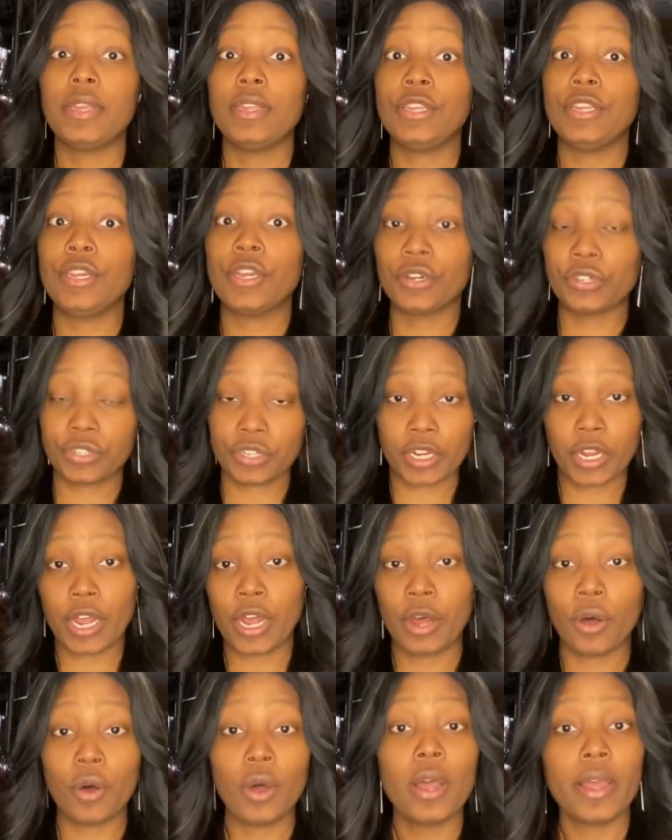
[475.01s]
years
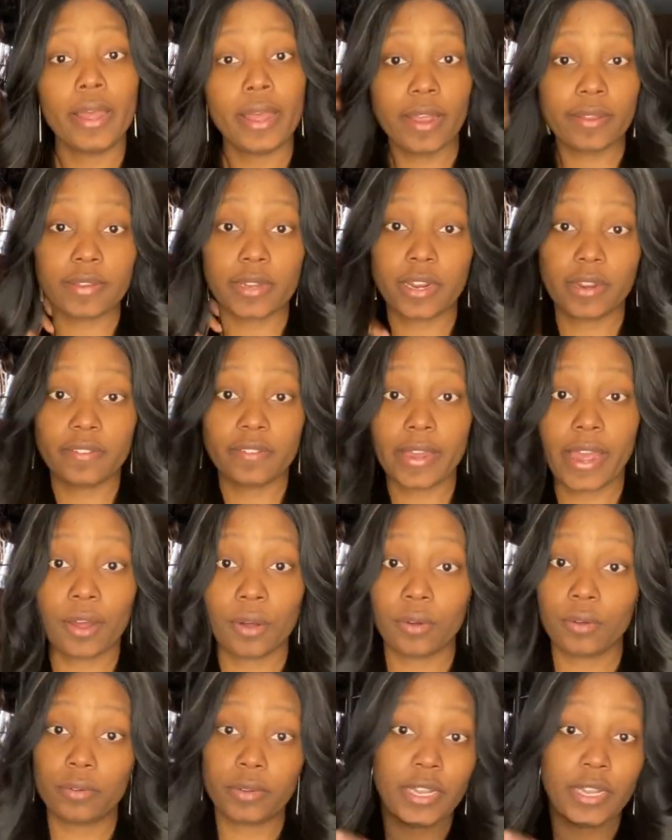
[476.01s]
ago, it's gonna tangle.